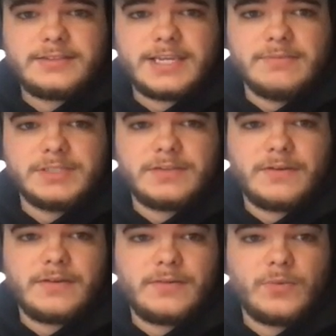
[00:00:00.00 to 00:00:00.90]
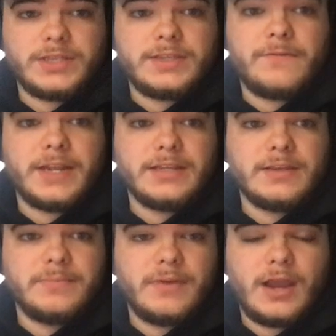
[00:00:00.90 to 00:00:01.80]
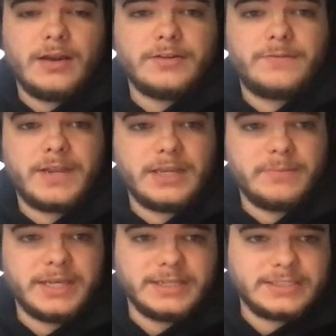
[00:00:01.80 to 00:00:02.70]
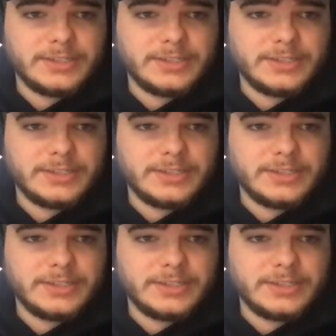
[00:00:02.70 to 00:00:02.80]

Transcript: teams with defending bigs.